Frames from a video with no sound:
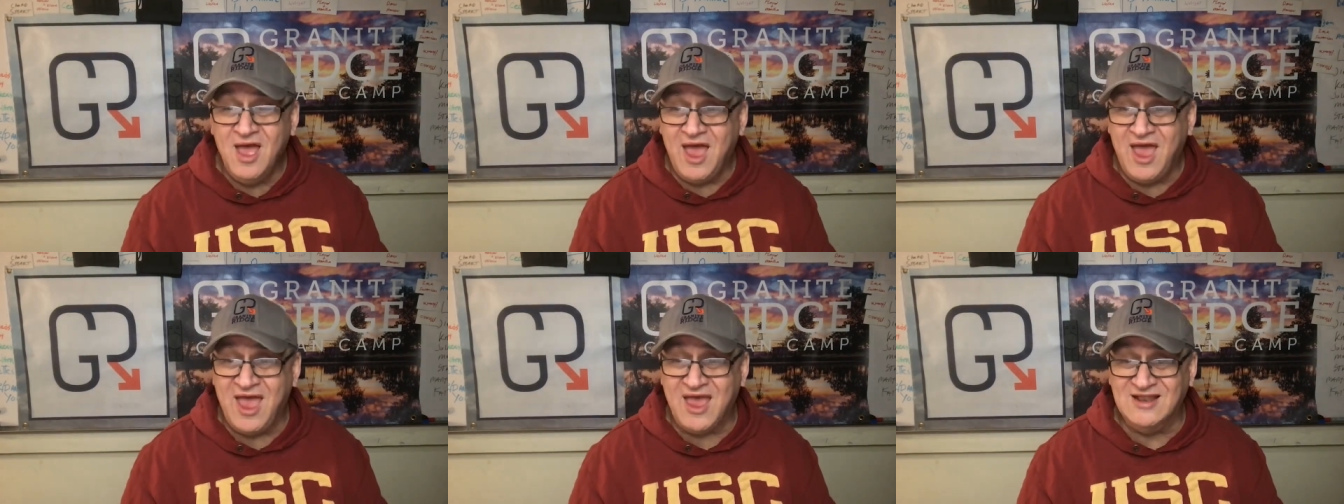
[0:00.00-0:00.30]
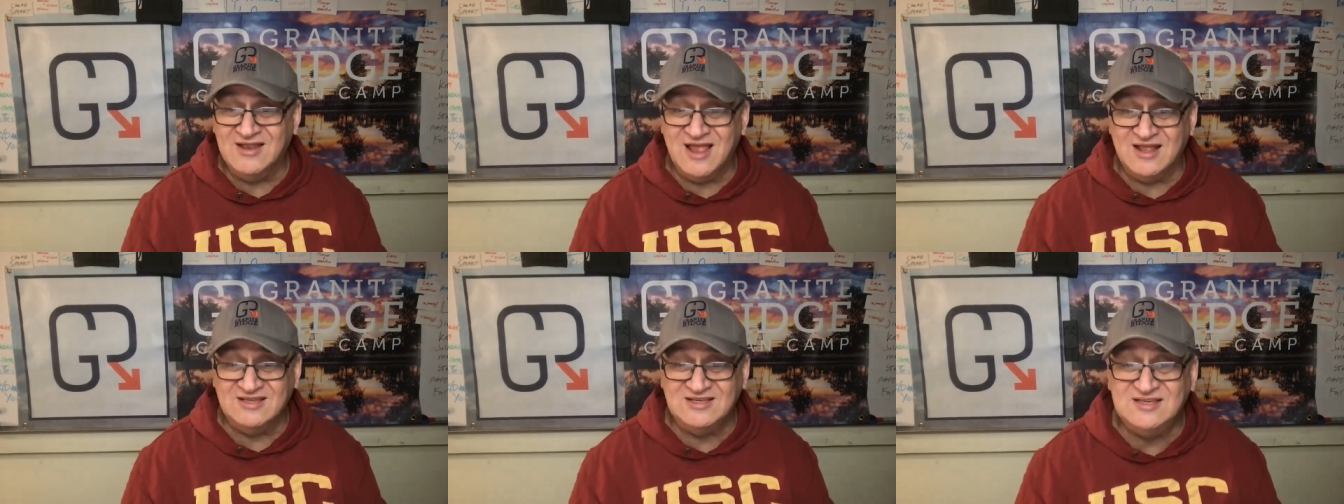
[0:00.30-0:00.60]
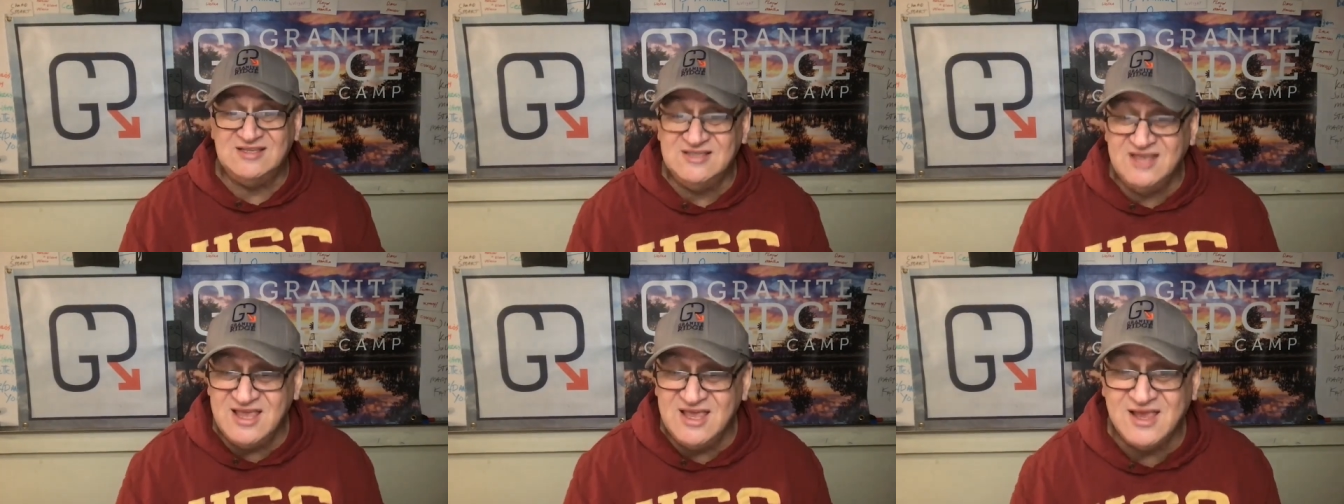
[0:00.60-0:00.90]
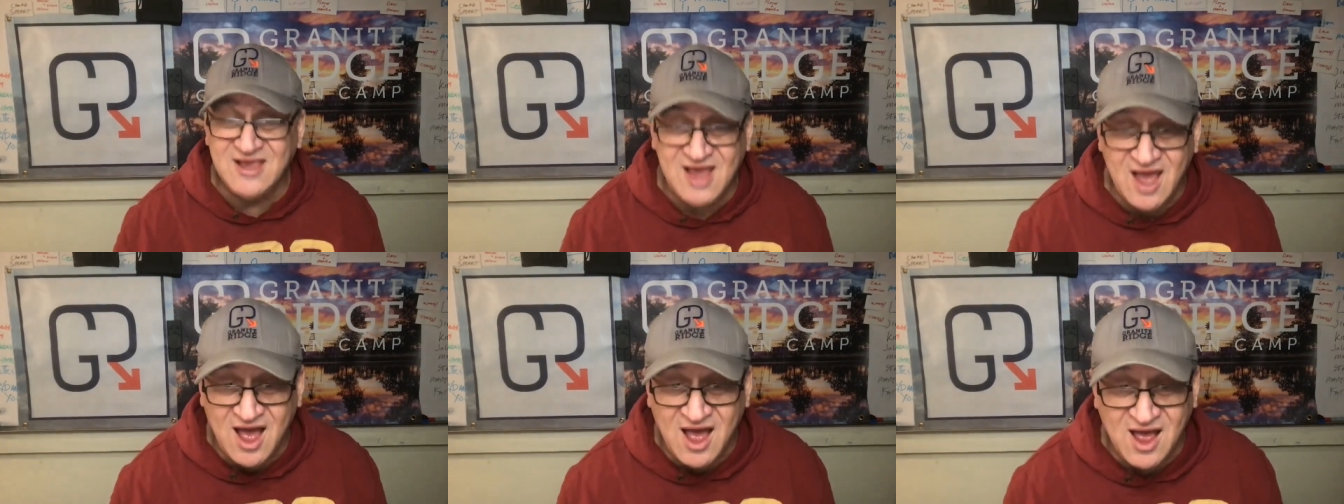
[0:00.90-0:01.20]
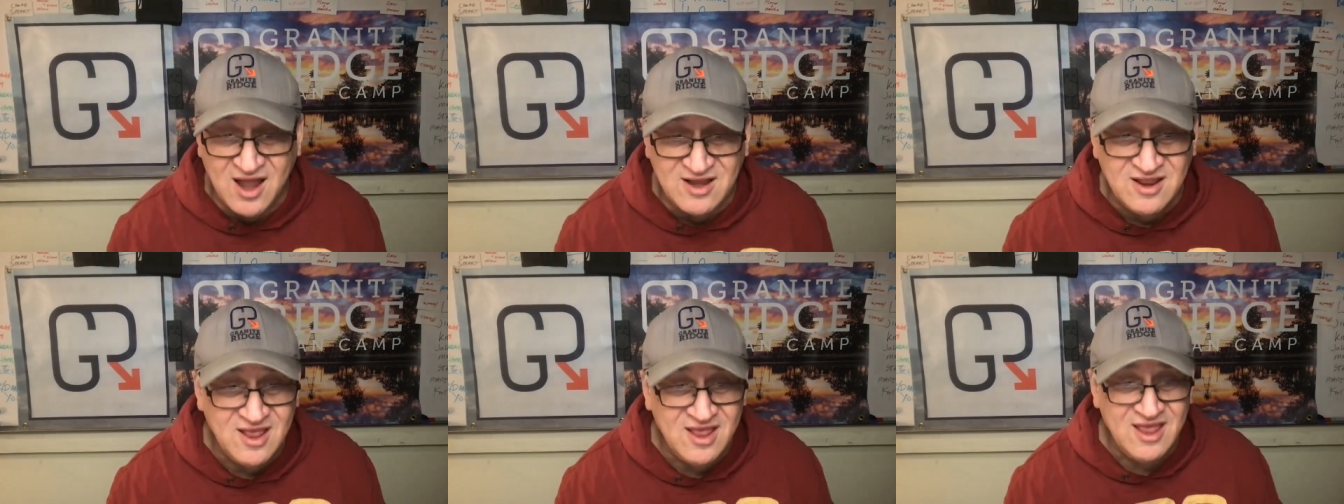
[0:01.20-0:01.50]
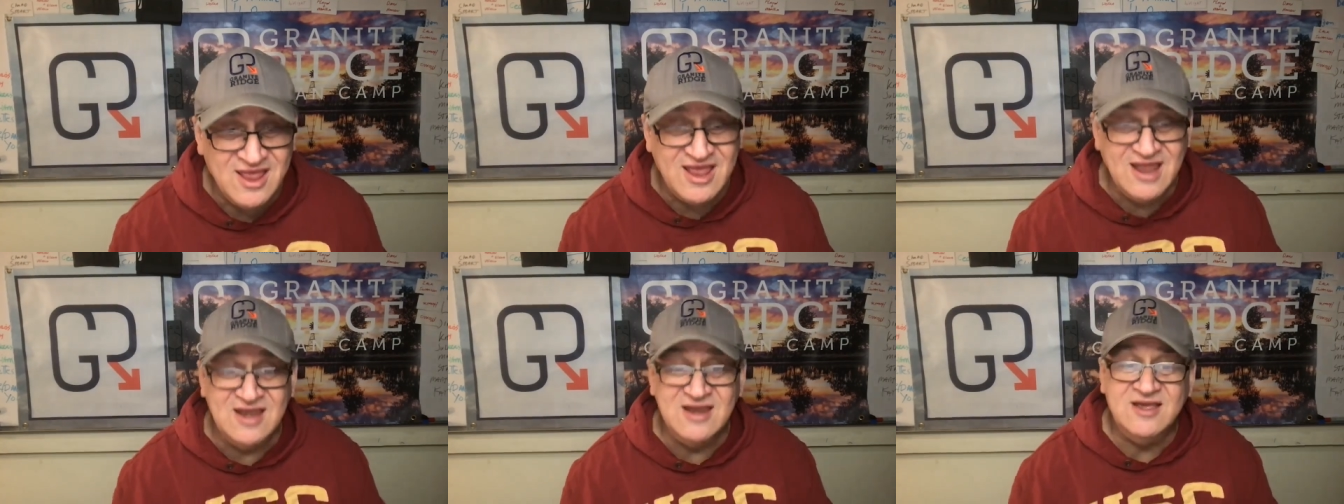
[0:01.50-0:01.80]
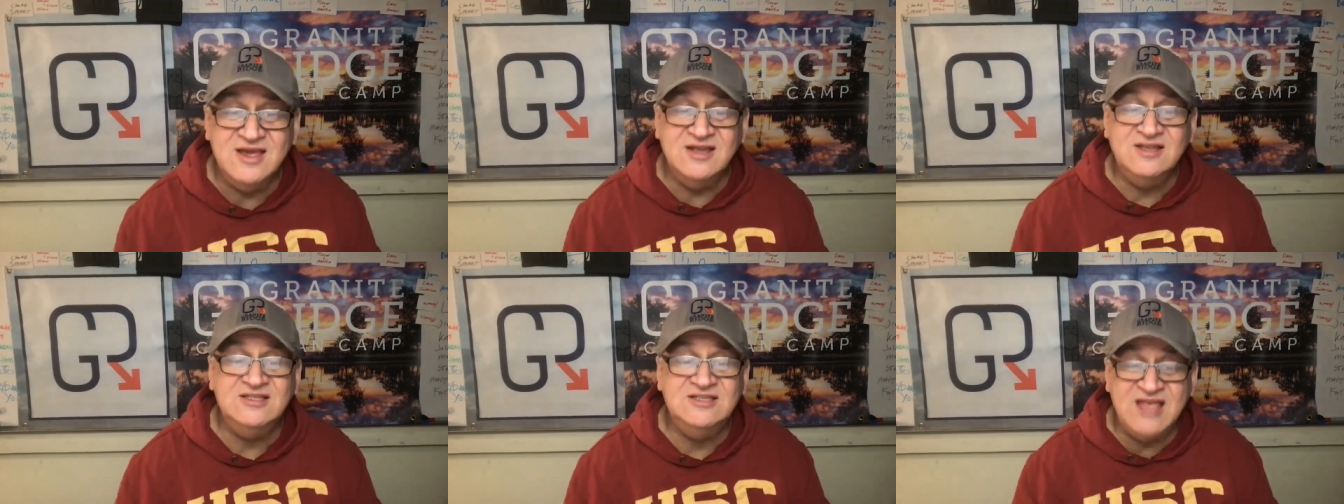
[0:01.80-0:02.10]
and, and seek God in
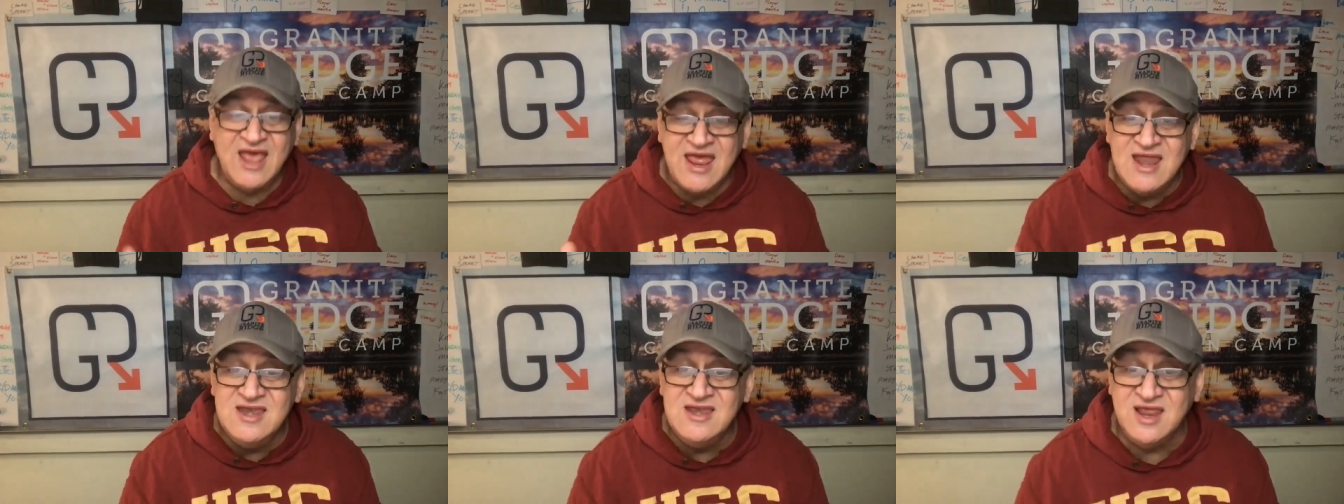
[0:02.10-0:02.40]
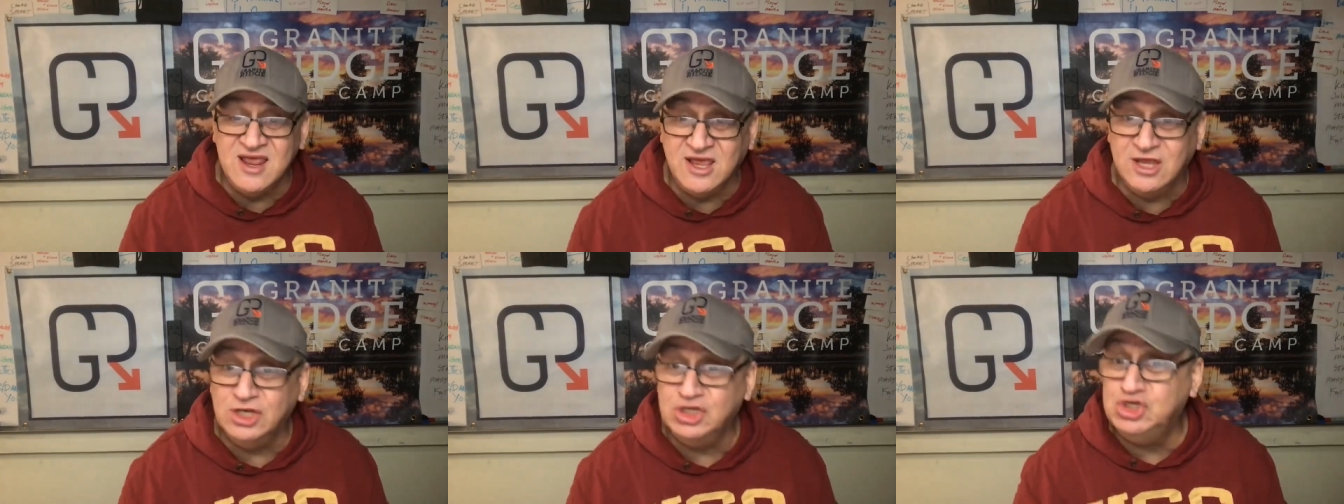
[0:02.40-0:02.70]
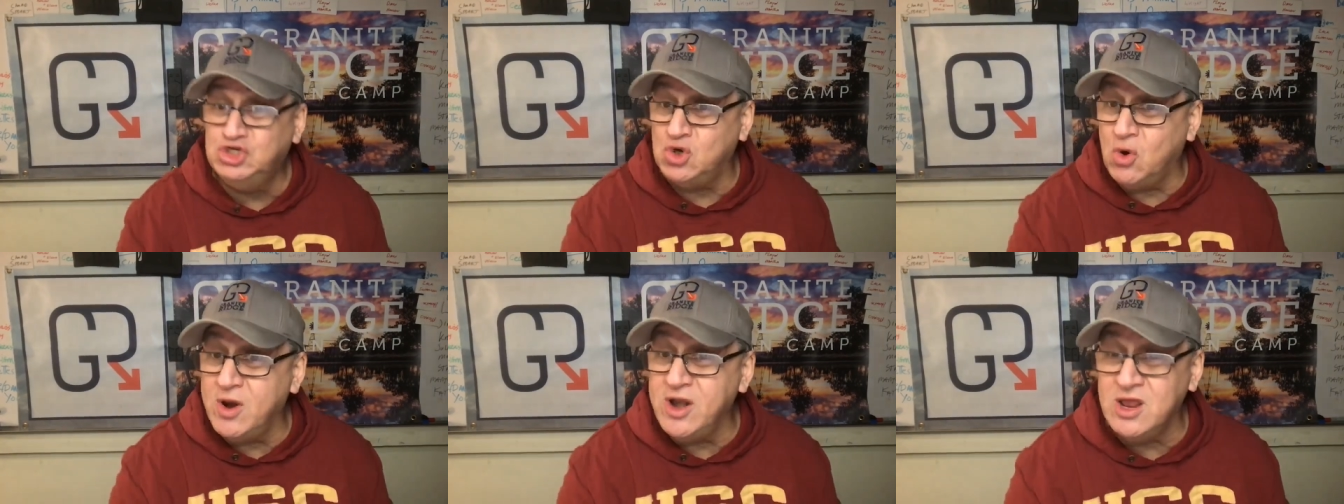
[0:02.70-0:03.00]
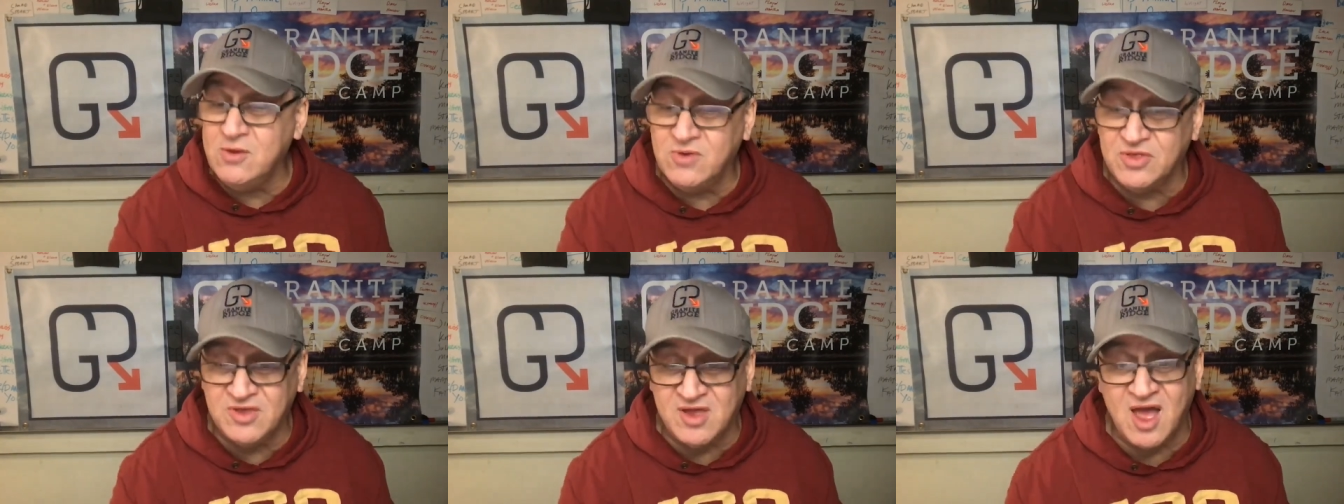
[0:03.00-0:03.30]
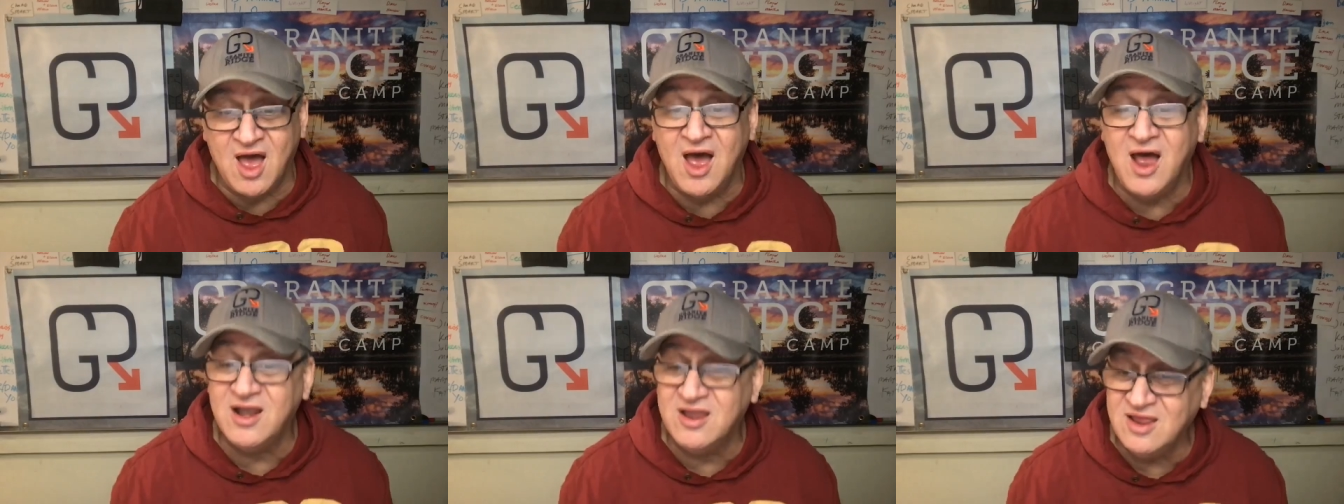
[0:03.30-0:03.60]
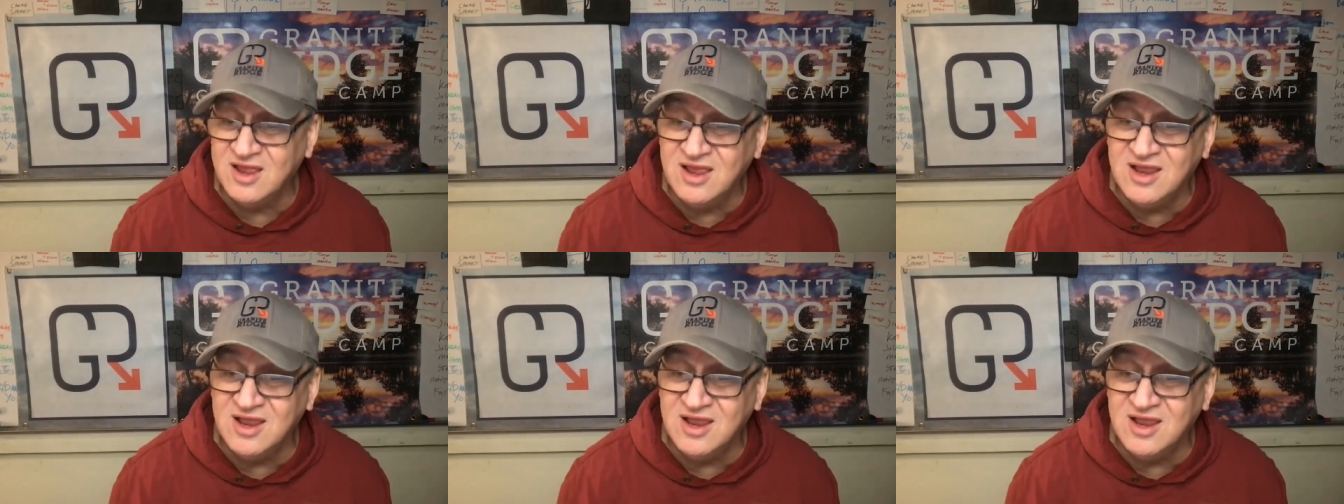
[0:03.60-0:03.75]
contending and joining with God